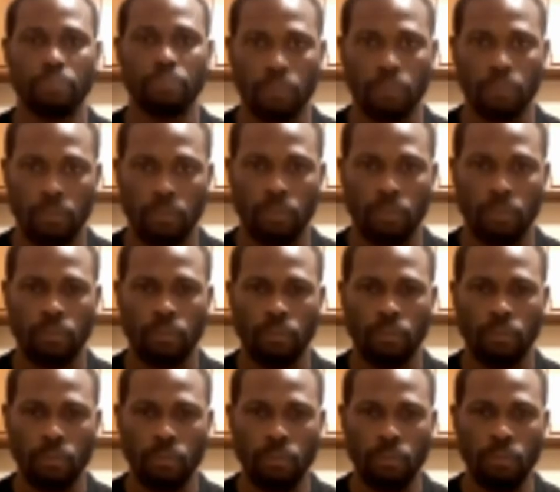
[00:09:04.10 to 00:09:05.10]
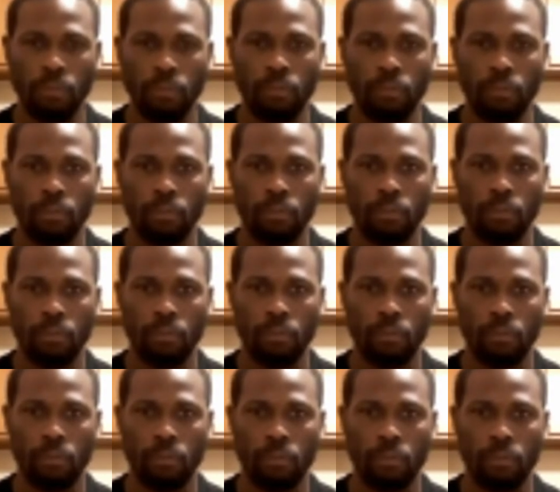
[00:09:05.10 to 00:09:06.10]

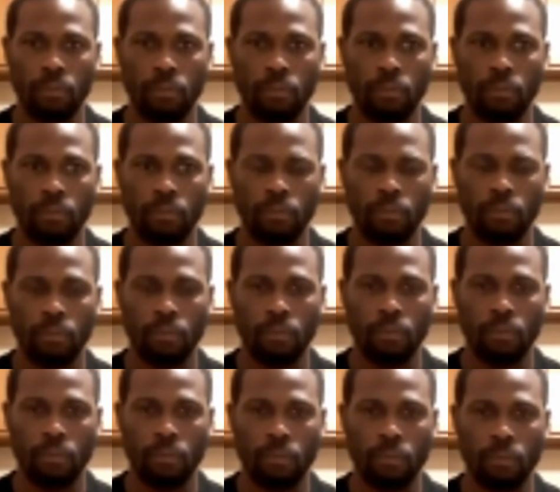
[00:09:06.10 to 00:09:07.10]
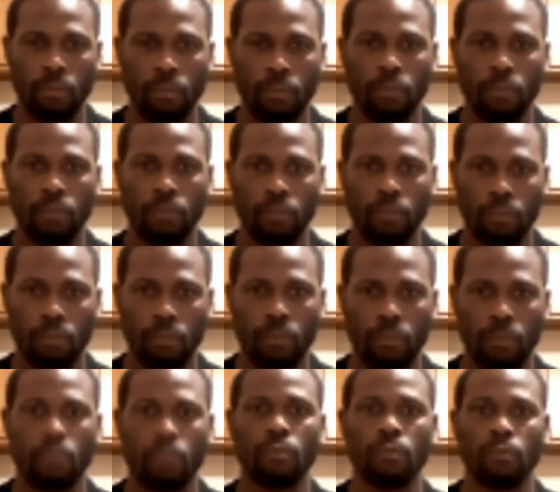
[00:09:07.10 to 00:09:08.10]

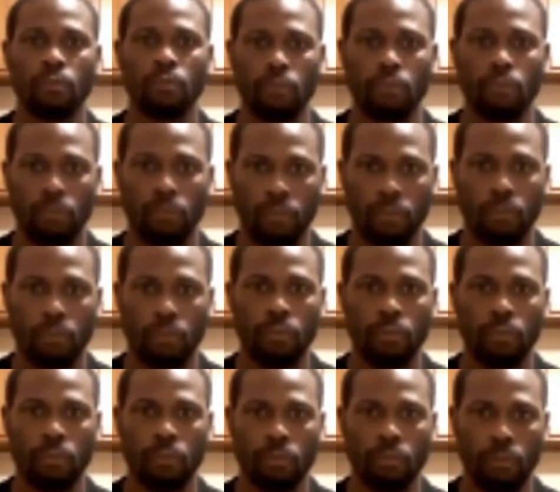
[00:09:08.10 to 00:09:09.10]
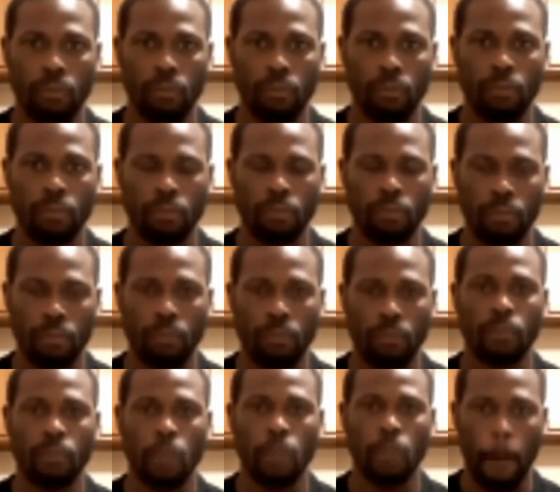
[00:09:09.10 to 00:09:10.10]

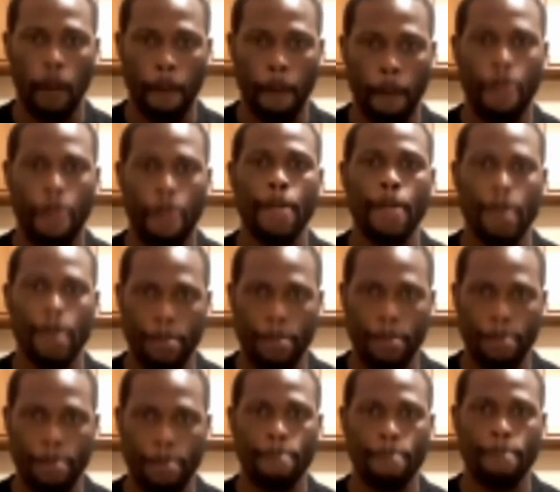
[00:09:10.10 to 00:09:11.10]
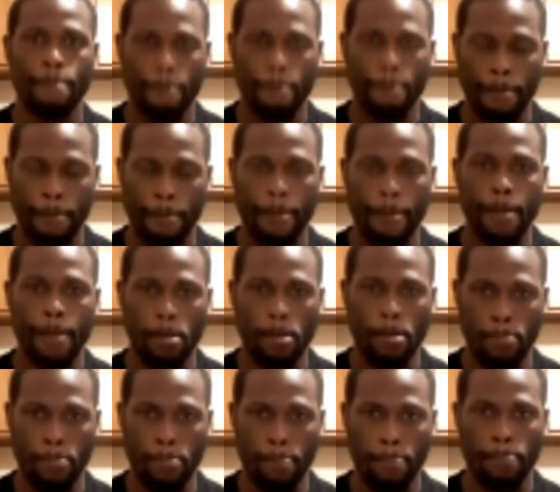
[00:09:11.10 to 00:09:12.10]
(silent)